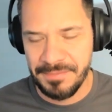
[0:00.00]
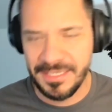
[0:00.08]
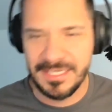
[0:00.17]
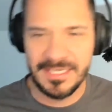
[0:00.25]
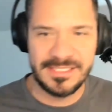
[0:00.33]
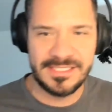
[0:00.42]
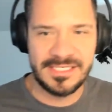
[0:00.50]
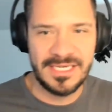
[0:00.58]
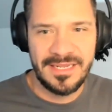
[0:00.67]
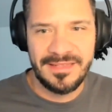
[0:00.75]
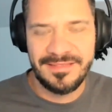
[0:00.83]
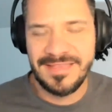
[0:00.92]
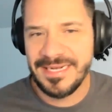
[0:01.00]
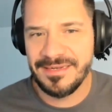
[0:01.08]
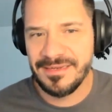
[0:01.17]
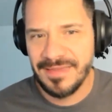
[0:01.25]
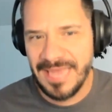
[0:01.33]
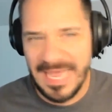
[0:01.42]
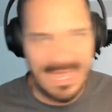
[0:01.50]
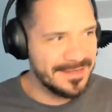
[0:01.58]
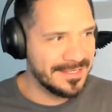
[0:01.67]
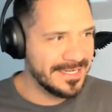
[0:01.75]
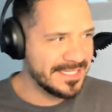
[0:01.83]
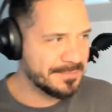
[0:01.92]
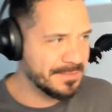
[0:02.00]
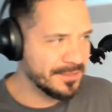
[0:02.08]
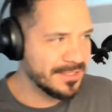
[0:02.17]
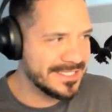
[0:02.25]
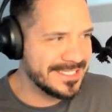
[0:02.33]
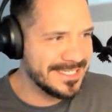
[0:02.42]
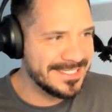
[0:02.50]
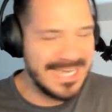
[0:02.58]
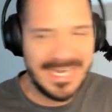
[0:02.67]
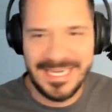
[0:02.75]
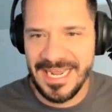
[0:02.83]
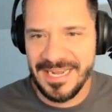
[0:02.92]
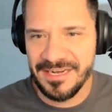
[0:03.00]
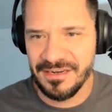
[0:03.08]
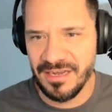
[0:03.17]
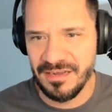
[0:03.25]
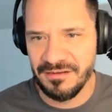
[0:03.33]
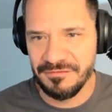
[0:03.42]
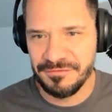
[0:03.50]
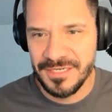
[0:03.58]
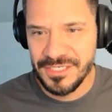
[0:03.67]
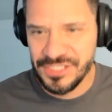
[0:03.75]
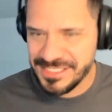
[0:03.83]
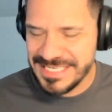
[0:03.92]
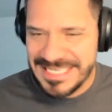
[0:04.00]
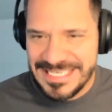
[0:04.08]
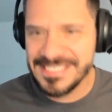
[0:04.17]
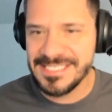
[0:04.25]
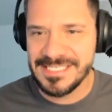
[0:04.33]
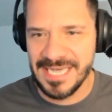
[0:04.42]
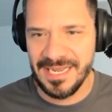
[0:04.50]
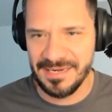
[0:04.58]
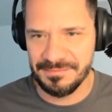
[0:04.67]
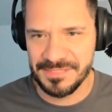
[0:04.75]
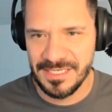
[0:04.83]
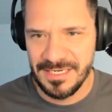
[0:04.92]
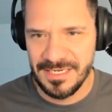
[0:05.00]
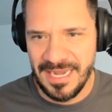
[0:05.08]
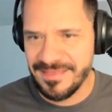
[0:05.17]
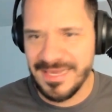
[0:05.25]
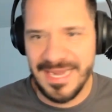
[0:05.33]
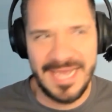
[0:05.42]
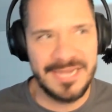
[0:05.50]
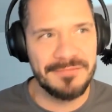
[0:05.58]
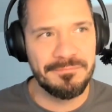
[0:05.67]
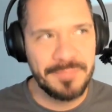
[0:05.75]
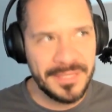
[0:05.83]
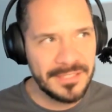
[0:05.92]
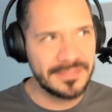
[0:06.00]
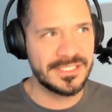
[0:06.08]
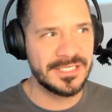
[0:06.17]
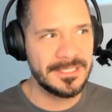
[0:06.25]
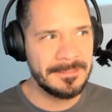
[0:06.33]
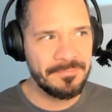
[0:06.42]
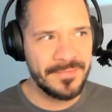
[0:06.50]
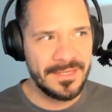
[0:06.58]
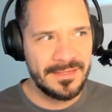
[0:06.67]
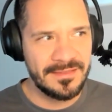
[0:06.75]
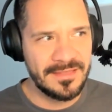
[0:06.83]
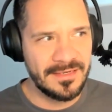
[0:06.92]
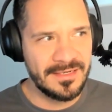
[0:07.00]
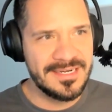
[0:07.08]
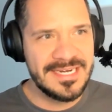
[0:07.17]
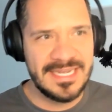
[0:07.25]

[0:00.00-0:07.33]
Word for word: because they had experienced a decade of just easy times and they hadn't built the